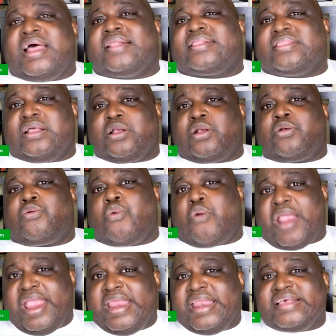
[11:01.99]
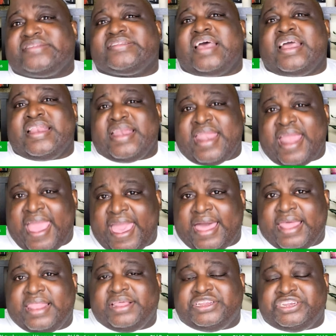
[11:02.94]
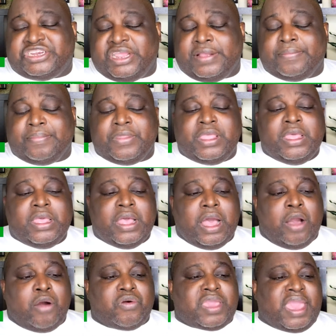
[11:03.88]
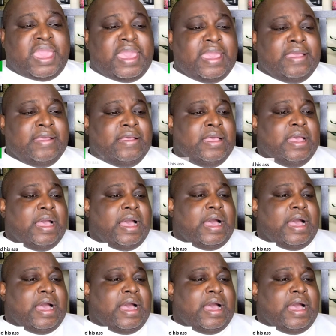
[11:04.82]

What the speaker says: not the greatest analogy. Okay?